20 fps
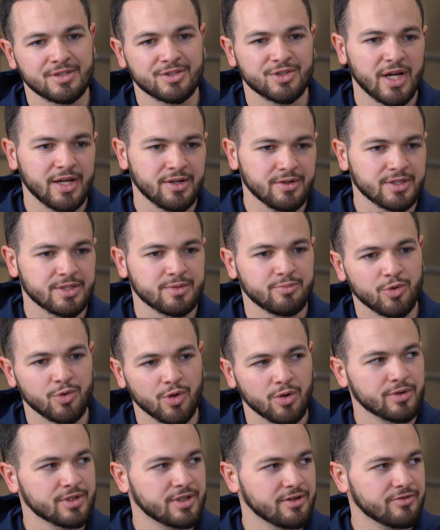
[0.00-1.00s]
try to
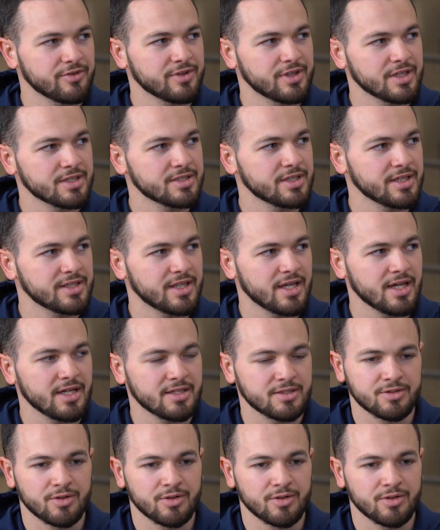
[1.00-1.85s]
explore with different things like that.